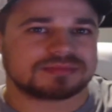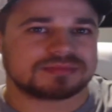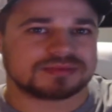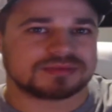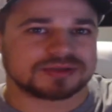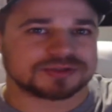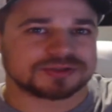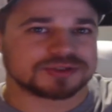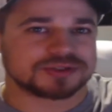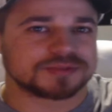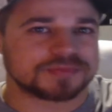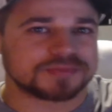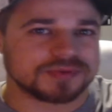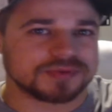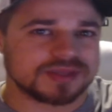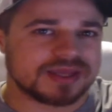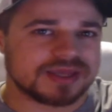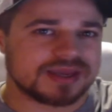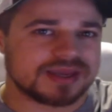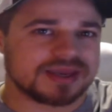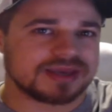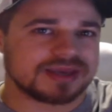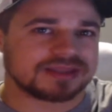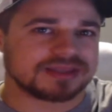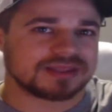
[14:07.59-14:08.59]
the
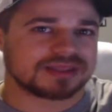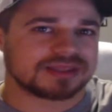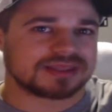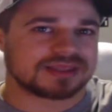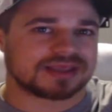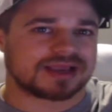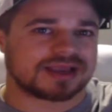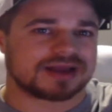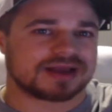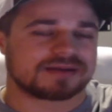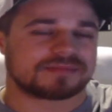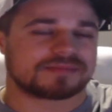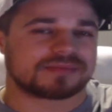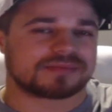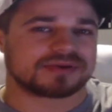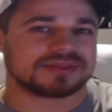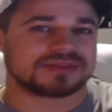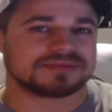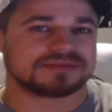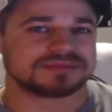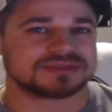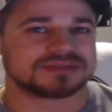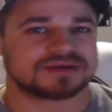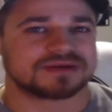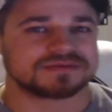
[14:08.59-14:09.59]
AAA, and then they kind of bring
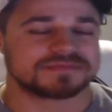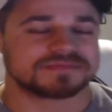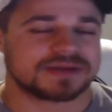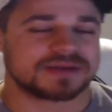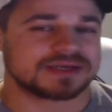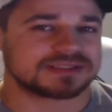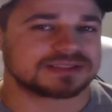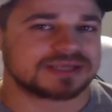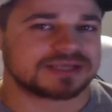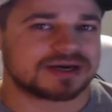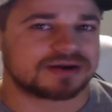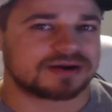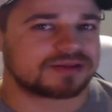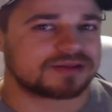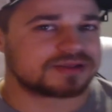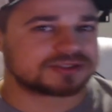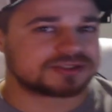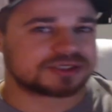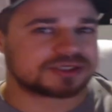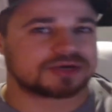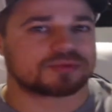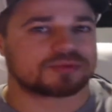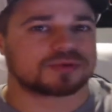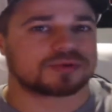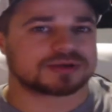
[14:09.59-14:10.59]
themselves back down and they
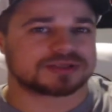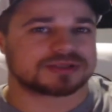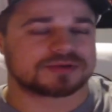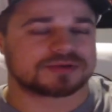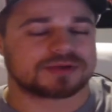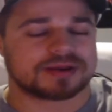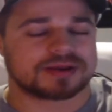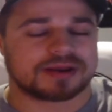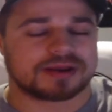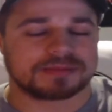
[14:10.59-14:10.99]
try to work their way.